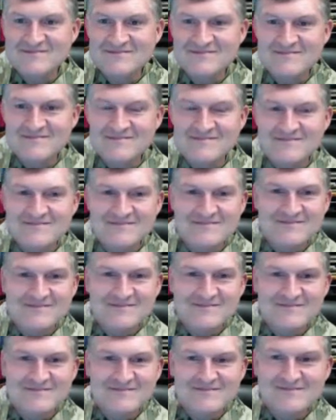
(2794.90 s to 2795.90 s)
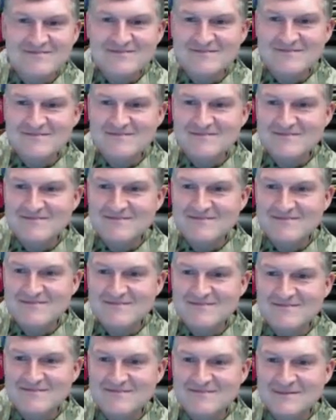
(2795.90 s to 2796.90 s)

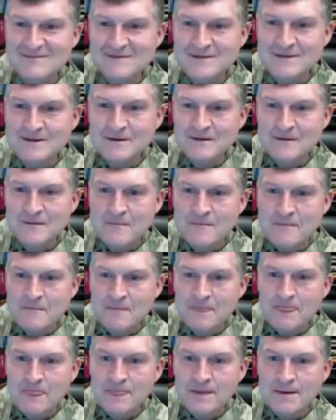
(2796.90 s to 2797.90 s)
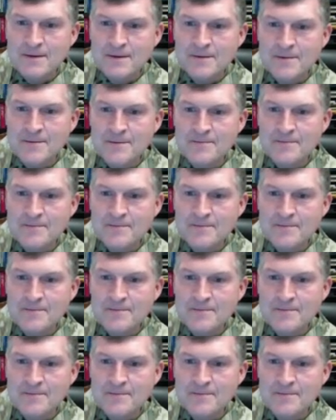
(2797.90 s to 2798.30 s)
This person isn't speaking.